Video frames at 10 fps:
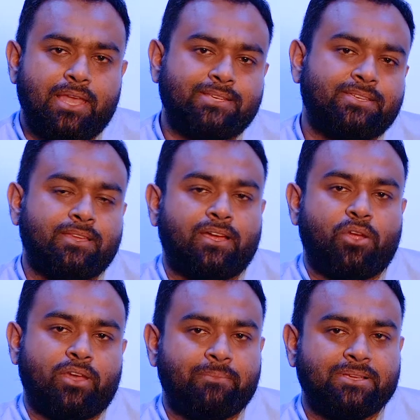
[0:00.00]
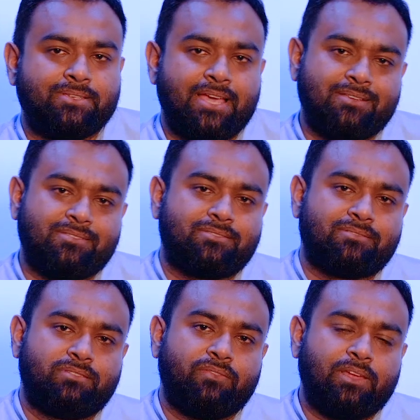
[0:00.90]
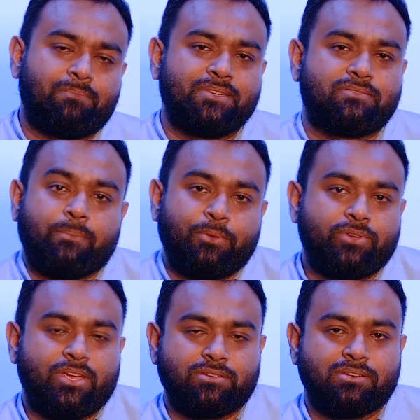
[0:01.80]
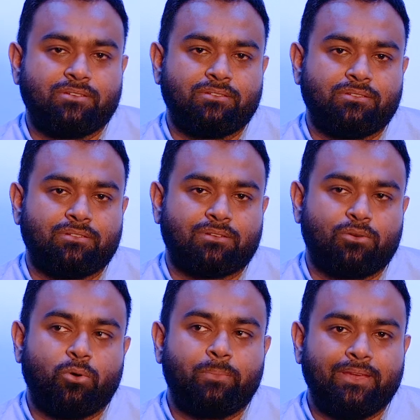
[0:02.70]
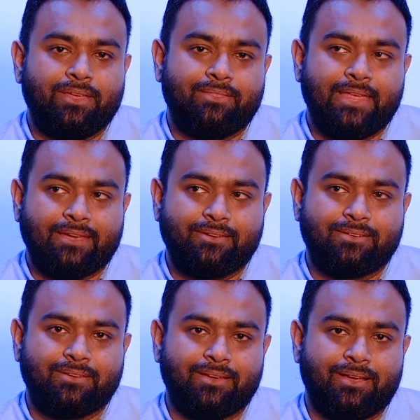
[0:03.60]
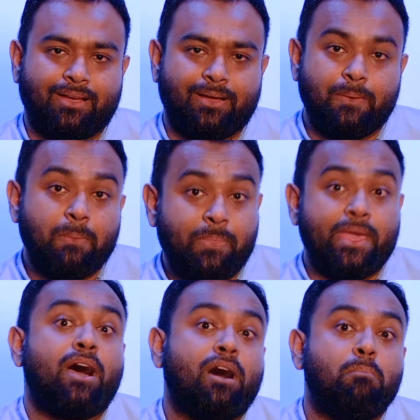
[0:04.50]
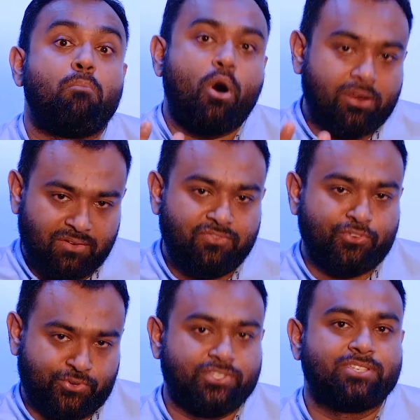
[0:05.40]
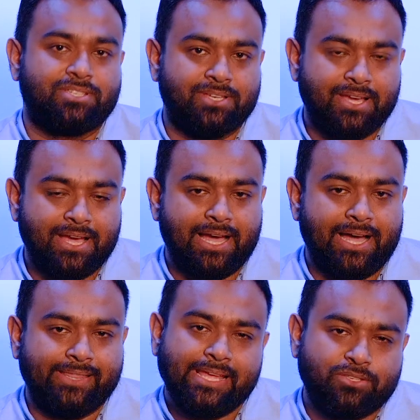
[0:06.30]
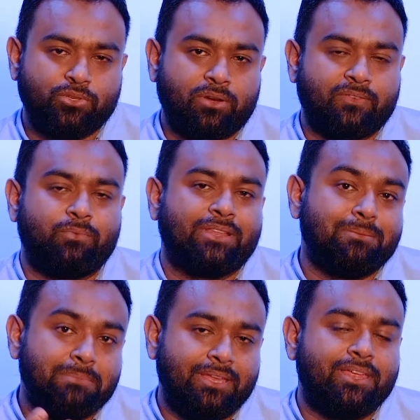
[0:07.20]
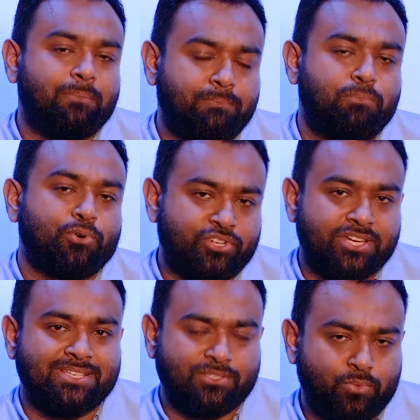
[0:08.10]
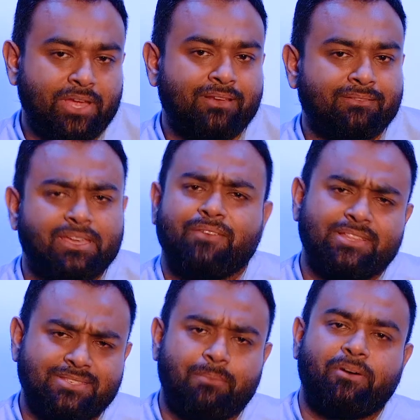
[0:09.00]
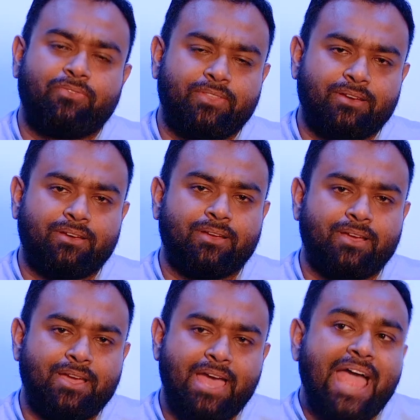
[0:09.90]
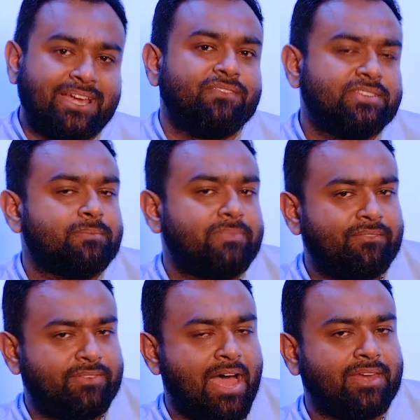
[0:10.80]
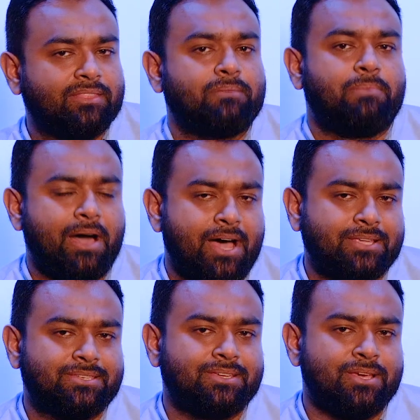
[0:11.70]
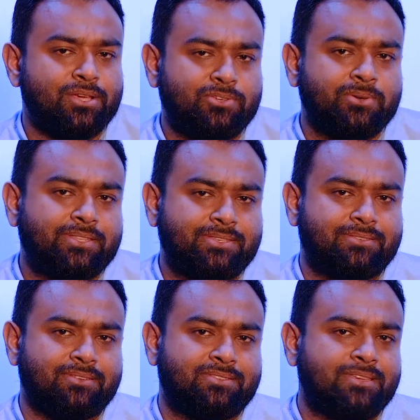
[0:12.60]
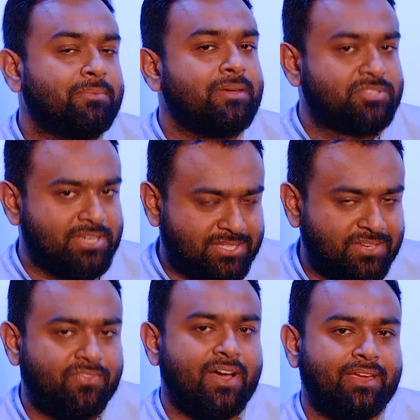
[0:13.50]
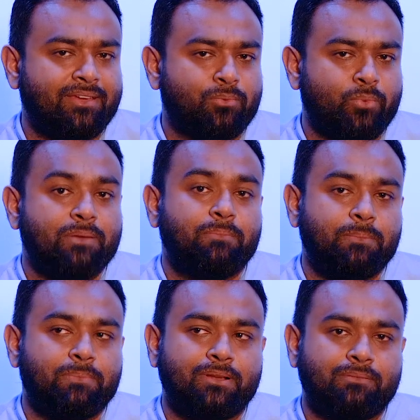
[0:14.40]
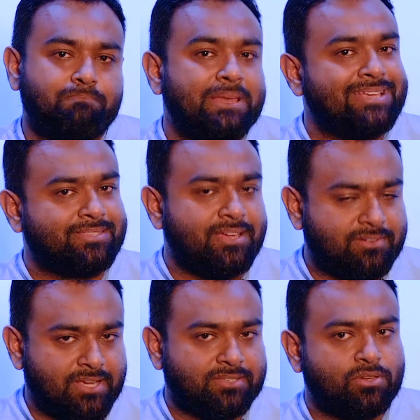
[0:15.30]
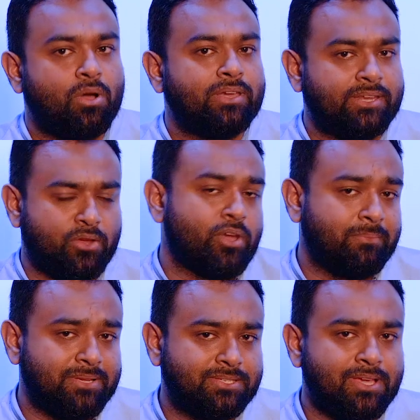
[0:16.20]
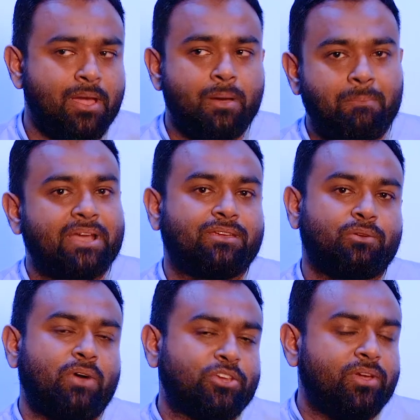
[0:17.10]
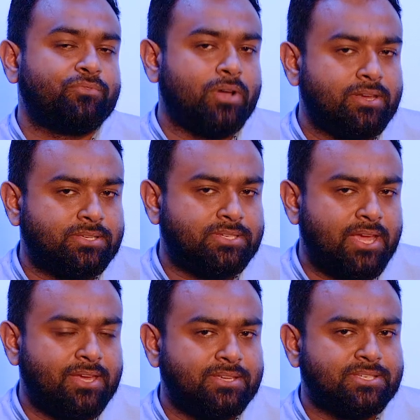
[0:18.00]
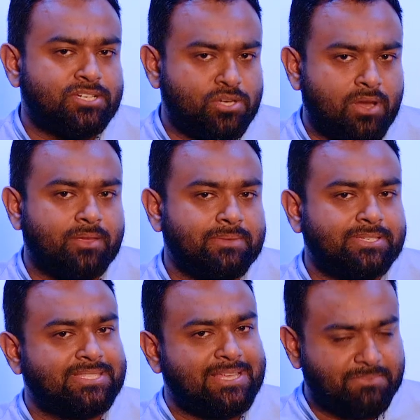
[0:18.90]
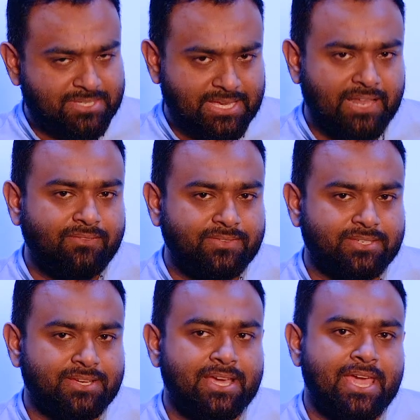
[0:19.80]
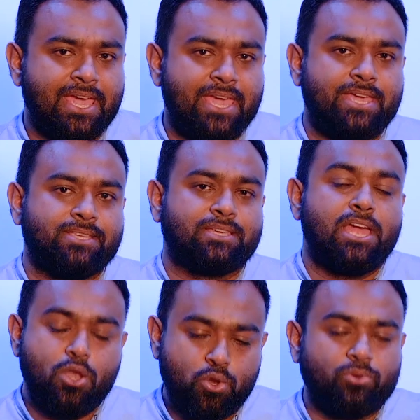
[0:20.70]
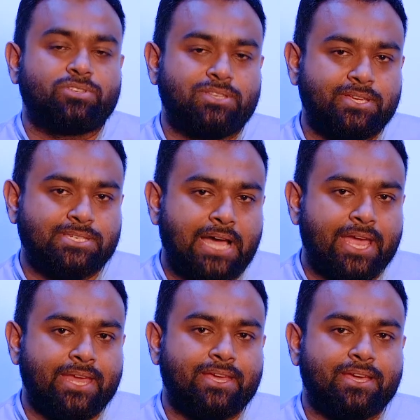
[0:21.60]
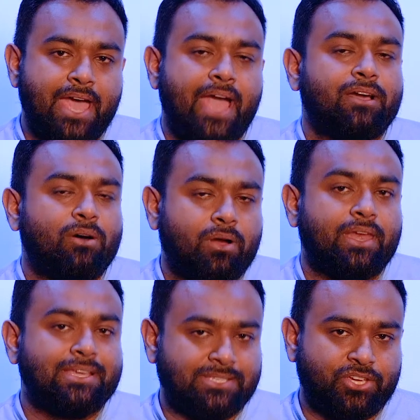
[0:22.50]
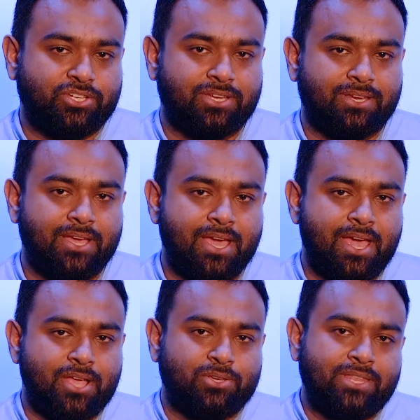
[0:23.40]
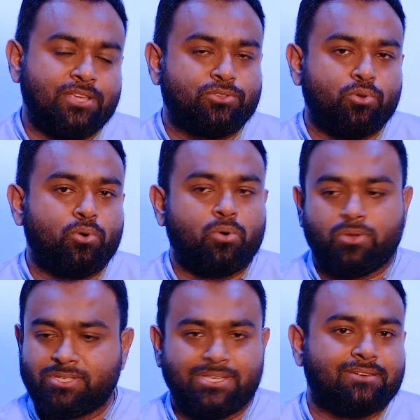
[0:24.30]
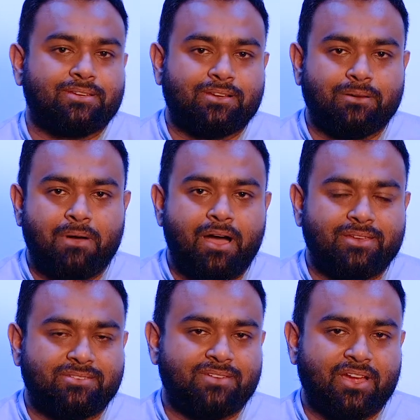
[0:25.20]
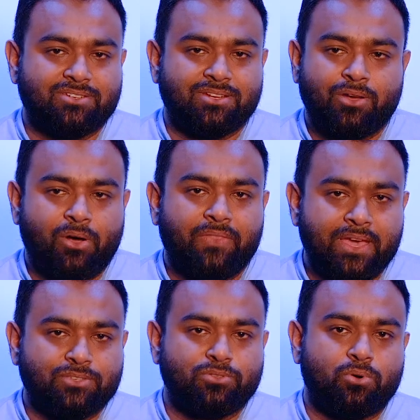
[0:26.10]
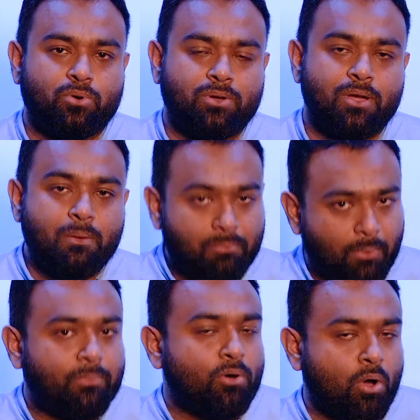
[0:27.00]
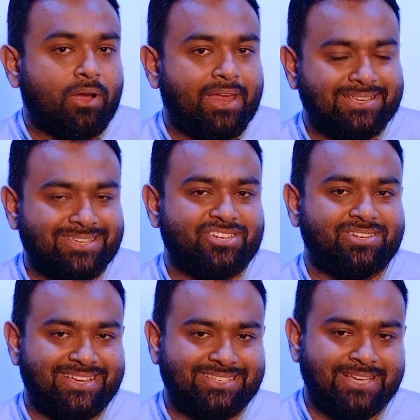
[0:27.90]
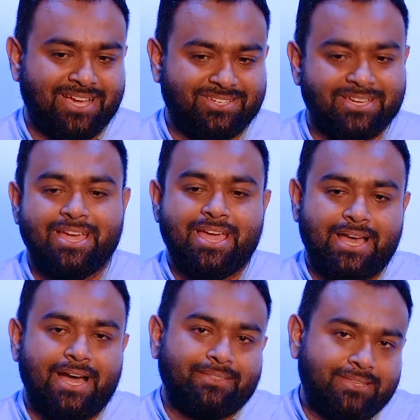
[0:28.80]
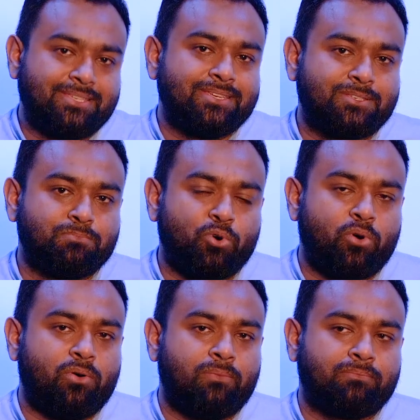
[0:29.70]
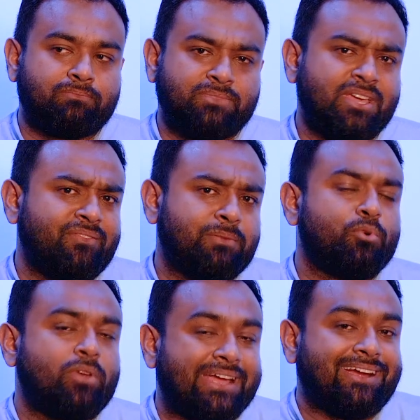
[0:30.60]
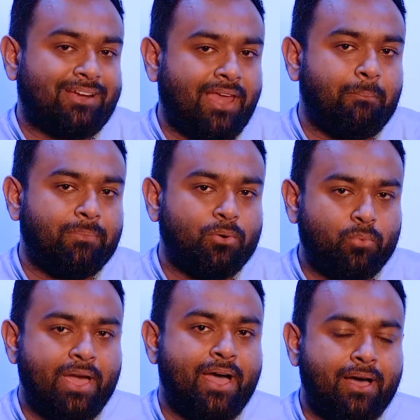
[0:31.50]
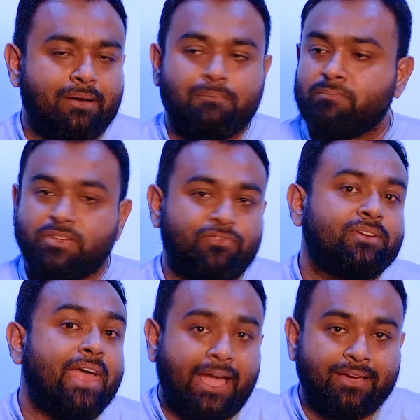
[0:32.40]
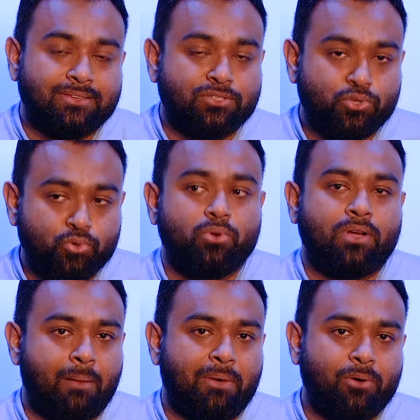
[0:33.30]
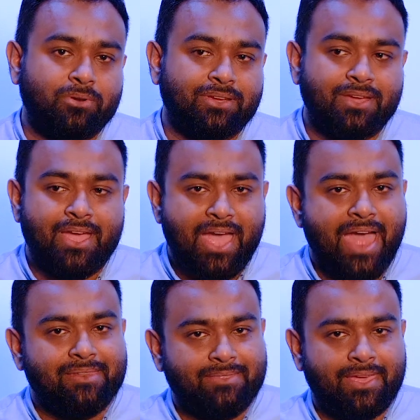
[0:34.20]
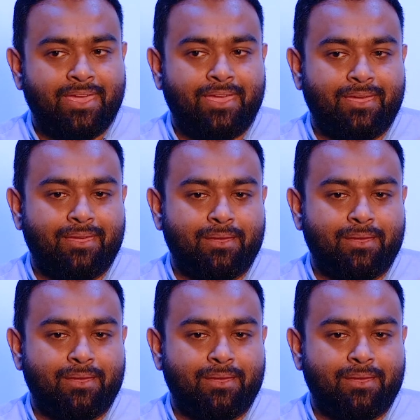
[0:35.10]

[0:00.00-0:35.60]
Listen, Anonymous has developed this reputation globally that they are a moral force. That's sort of what the media portrays as well, given some of the activism they've done in the past. So it's sometimes justified when people place their trust on Anonymous. But what you have to understand is Anonymous themselves is a loosely tied hacker organization. So there's no central command structure or there's no proper organization as such. This is more, think of it more like a club where different hackers do come out and they